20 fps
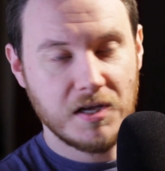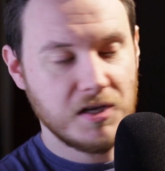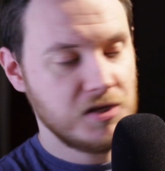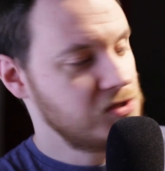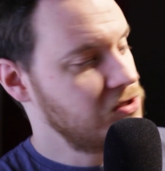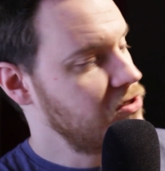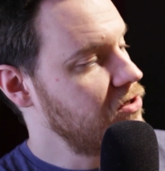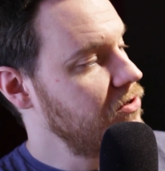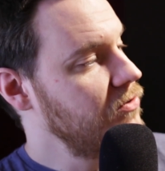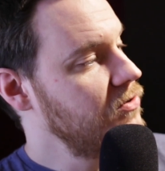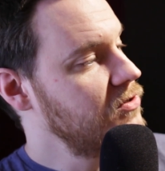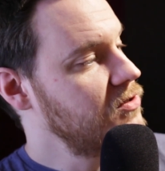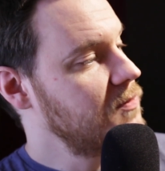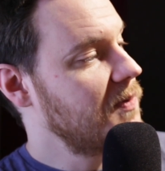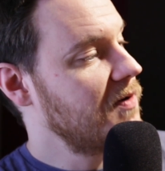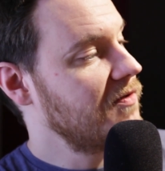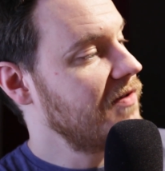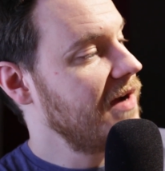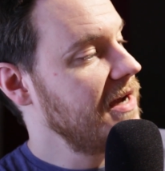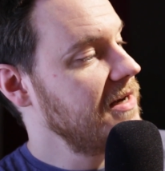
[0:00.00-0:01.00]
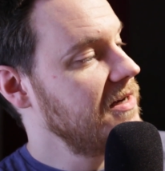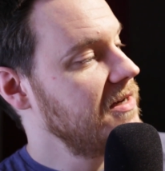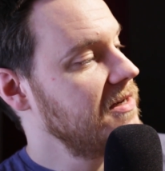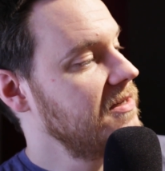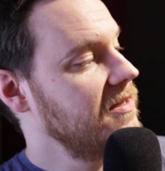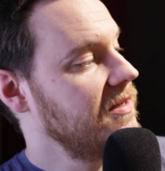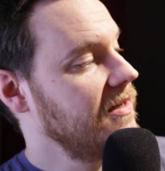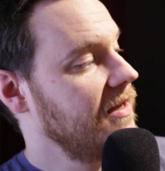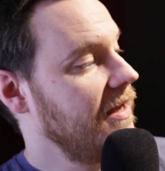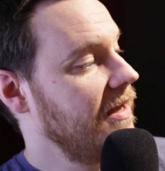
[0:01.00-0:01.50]
screws
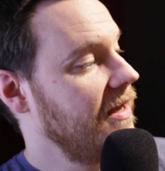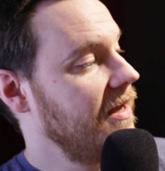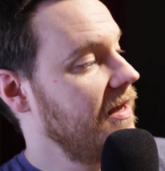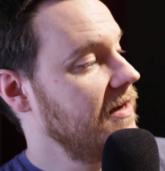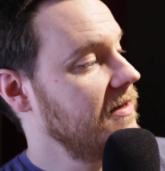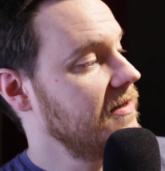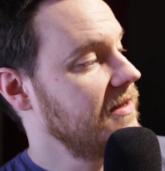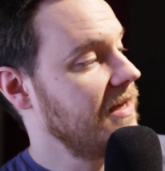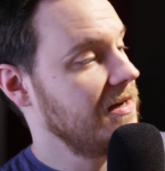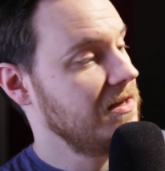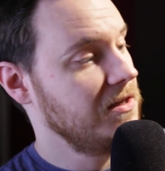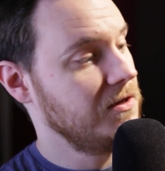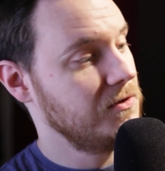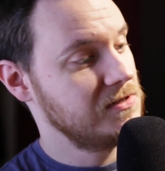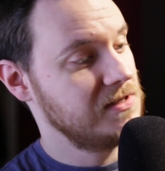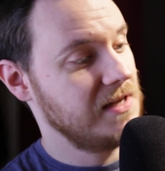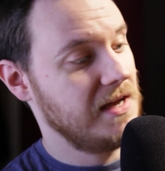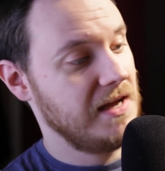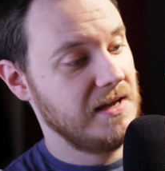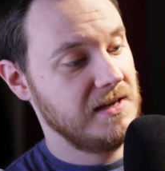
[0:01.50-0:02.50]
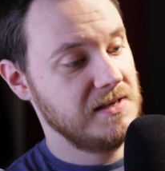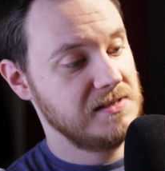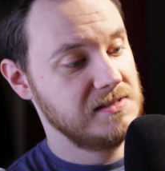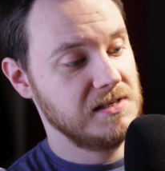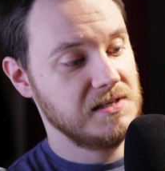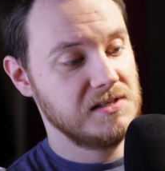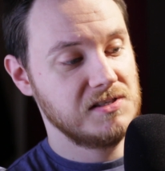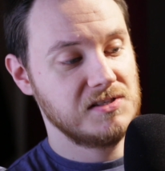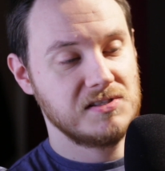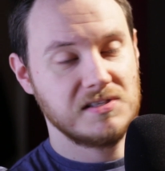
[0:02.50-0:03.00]
provided and kind of use that as
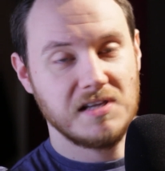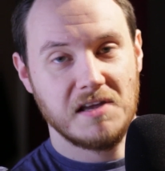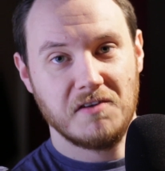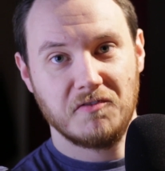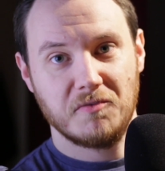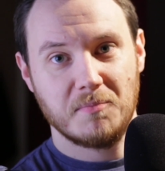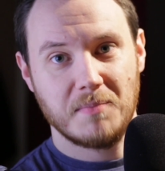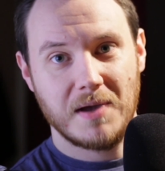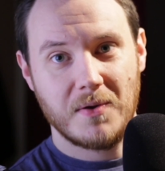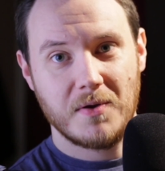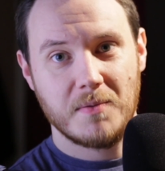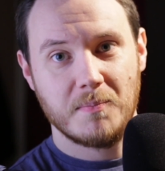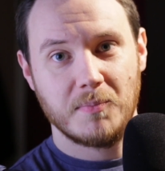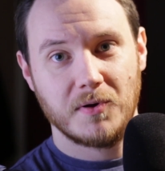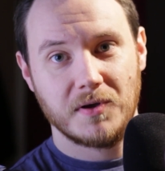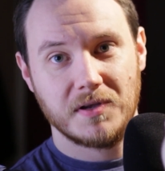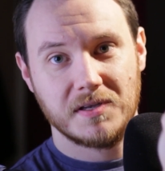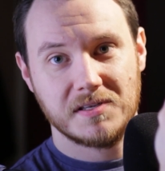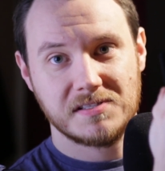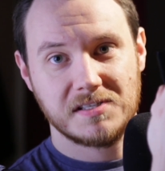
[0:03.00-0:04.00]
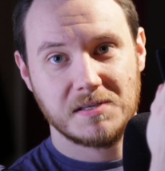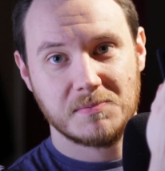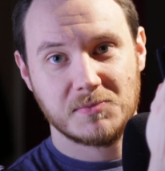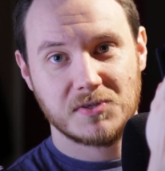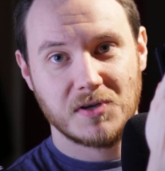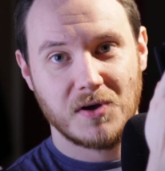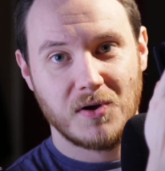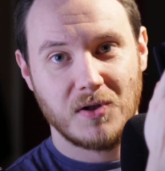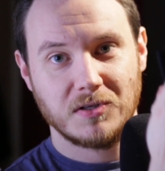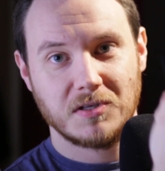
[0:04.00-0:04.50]
a stiff mounting point. It seems
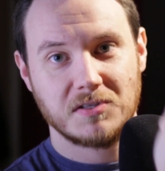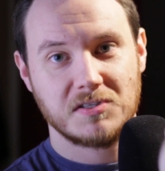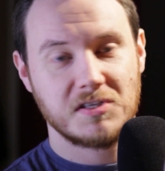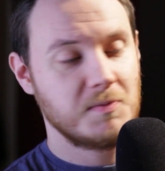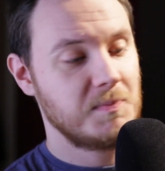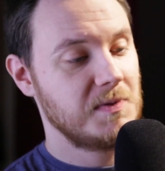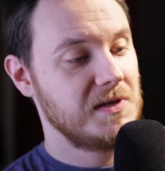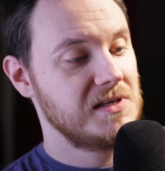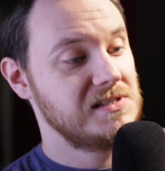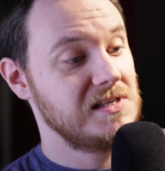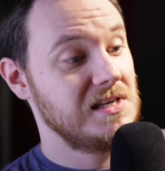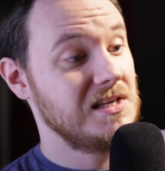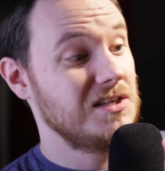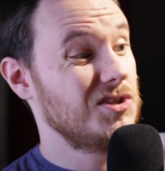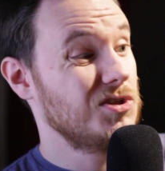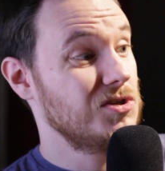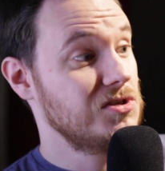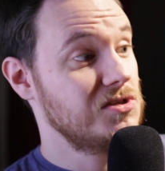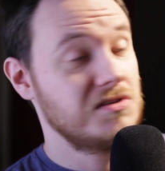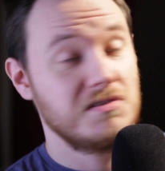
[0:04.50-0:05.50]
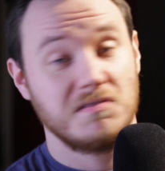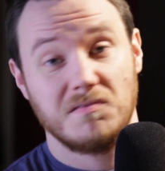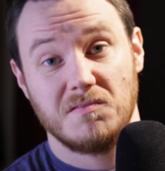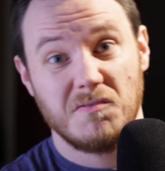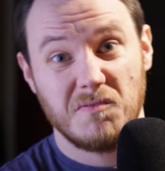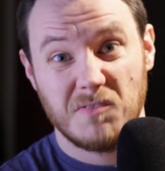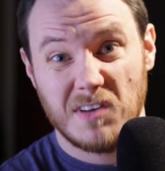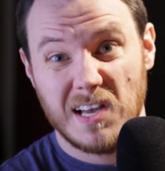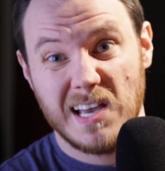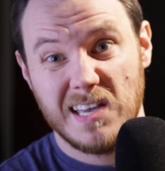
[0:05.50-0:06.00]
to hold onto the PC just
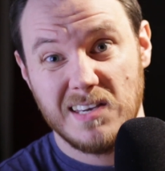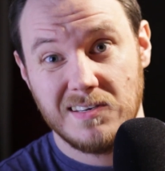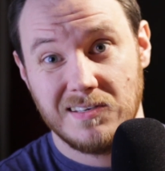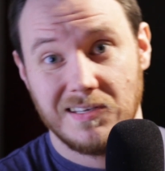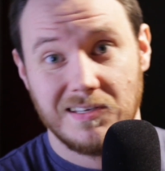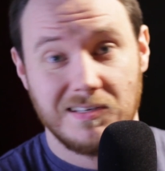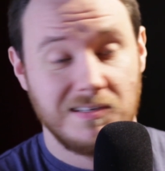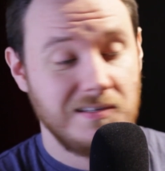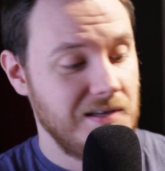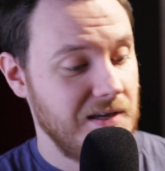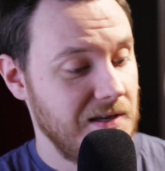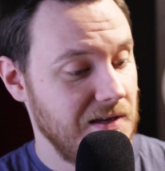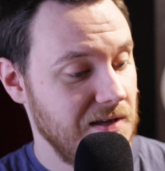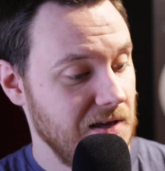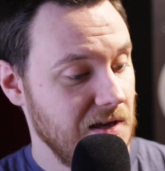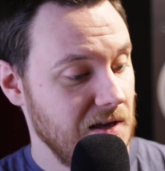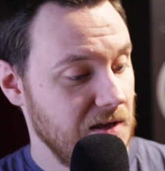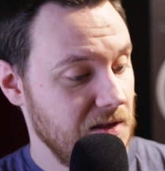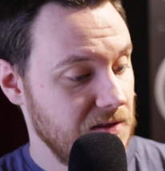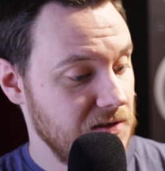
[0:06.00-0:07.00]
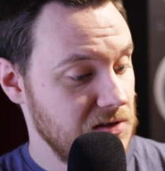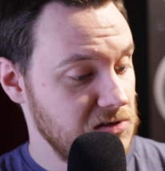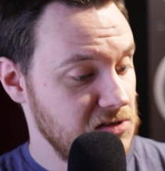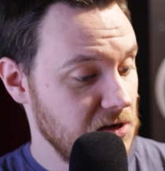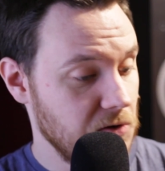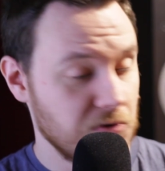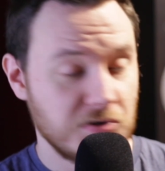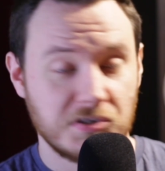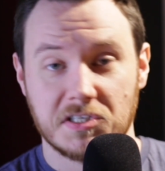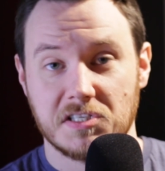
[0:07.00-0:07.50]
fine, and there's
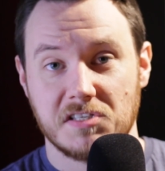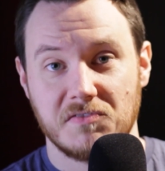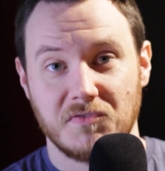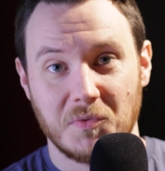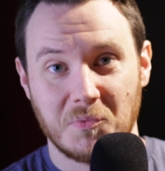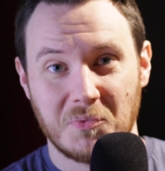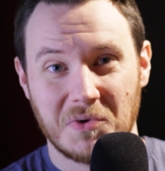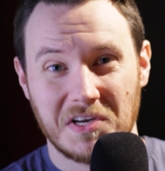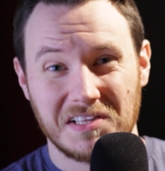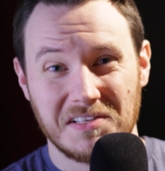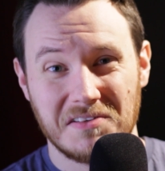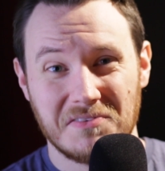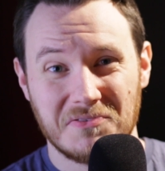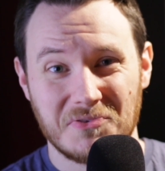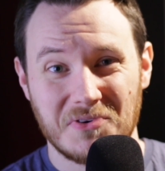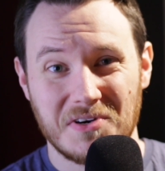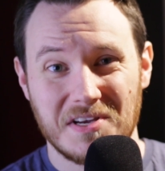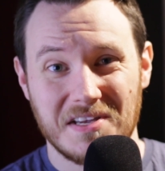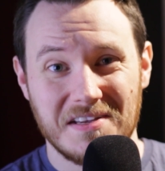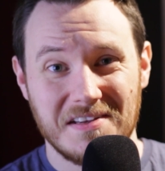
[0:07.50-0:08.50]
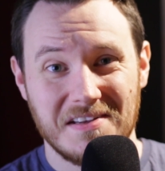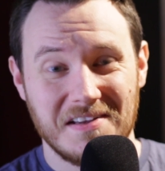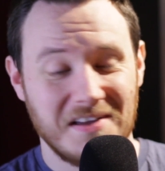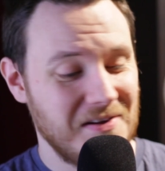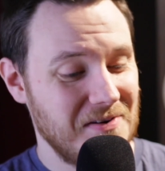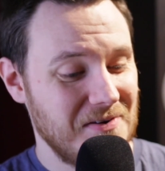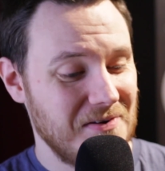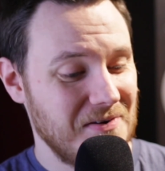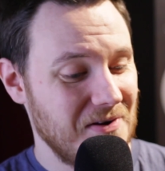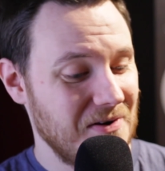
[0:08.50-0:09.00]
no chance of it wiggling free
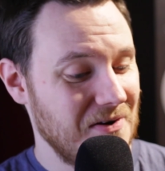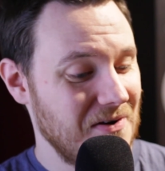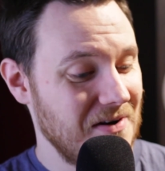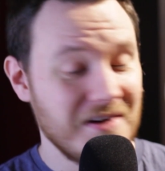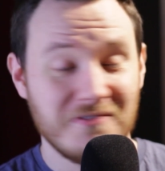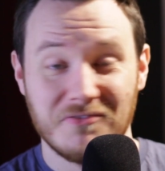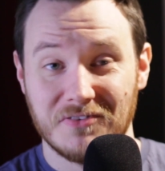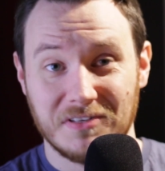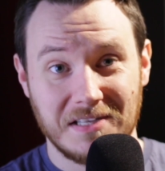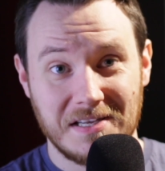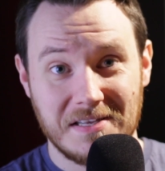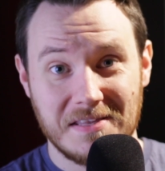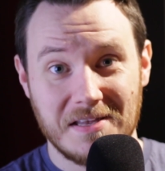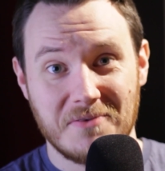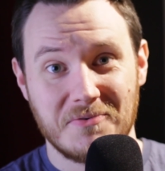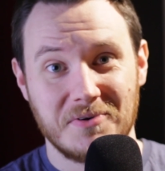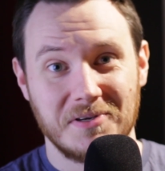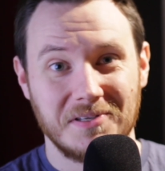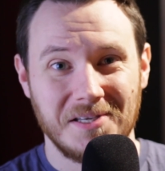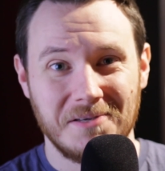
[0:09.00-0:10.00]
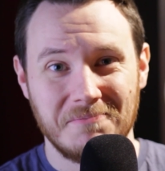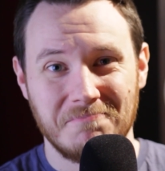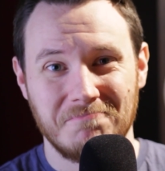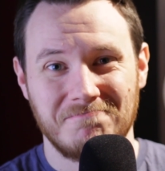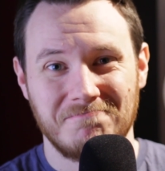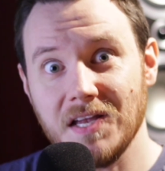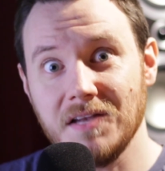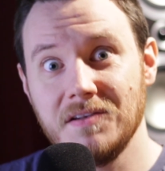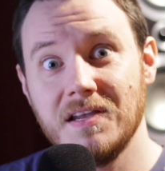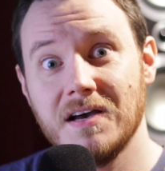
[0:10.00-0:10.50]
or anything like that really.
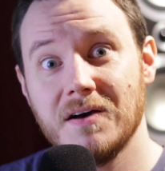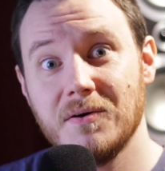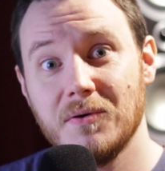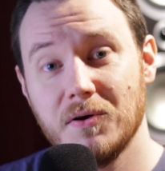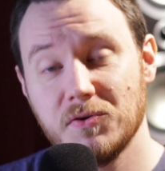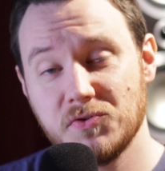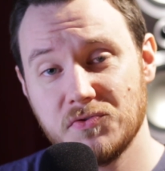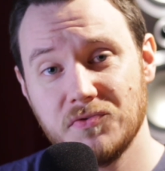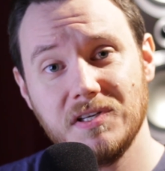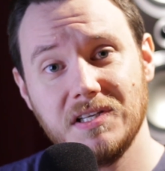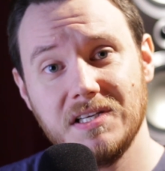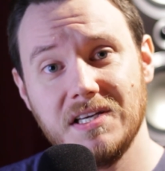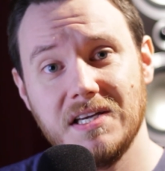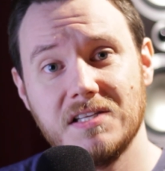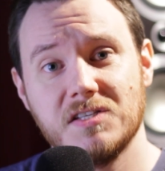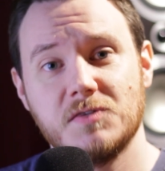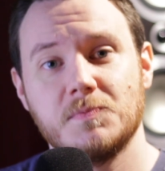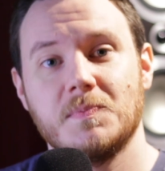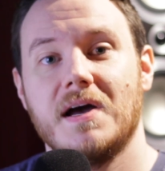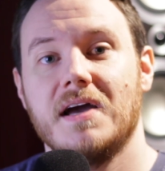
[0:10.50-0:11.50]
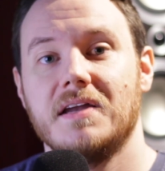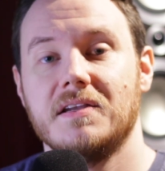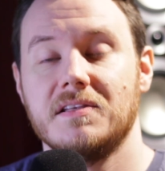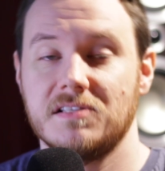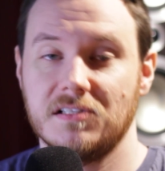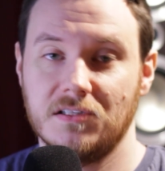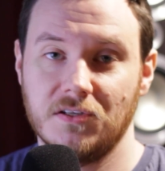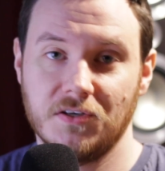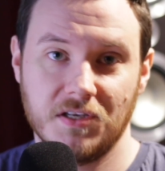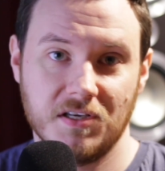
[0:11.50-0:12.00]
Now, I was really inspired
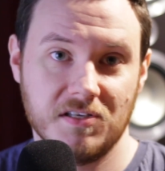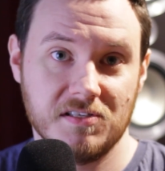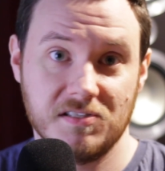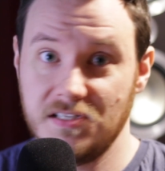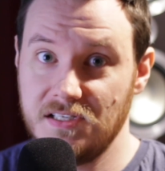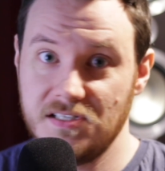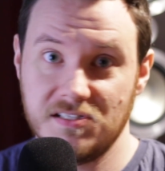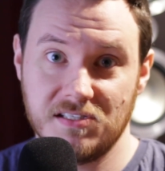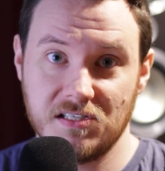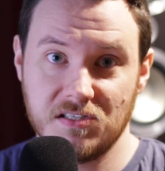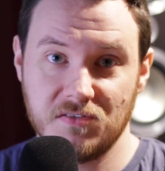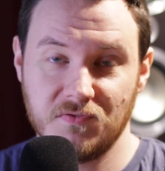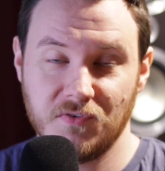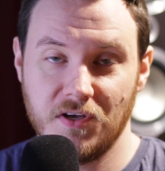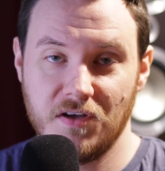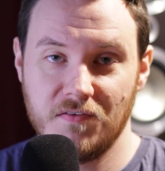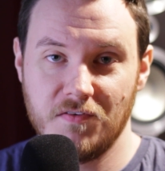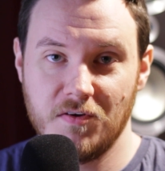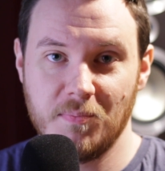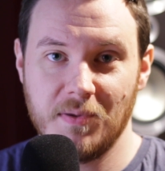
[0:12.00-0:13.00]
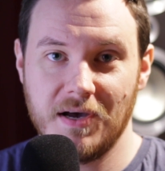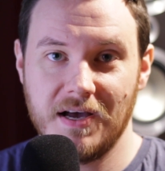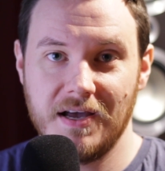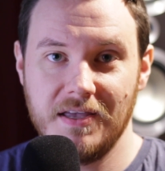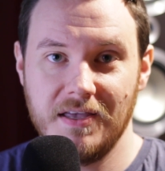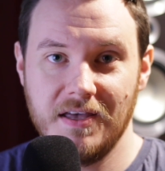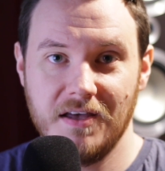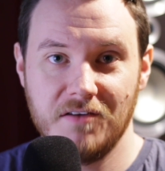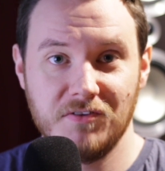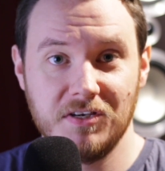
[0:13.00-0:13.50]
into looking into these things further by
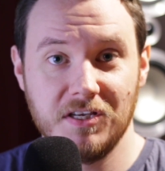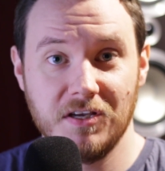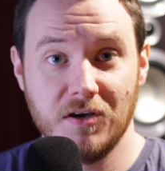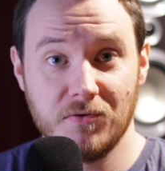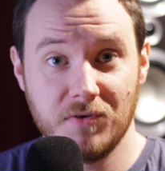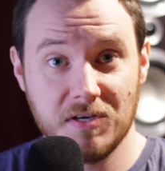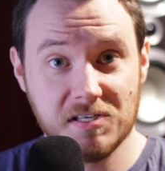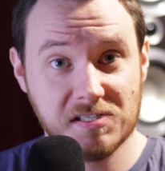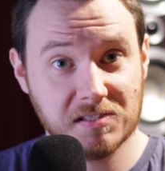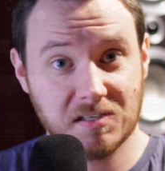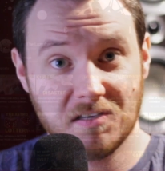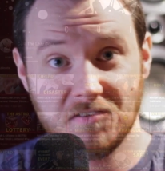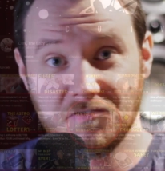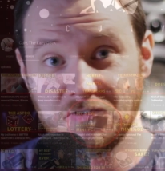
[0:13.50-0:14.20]
a video recently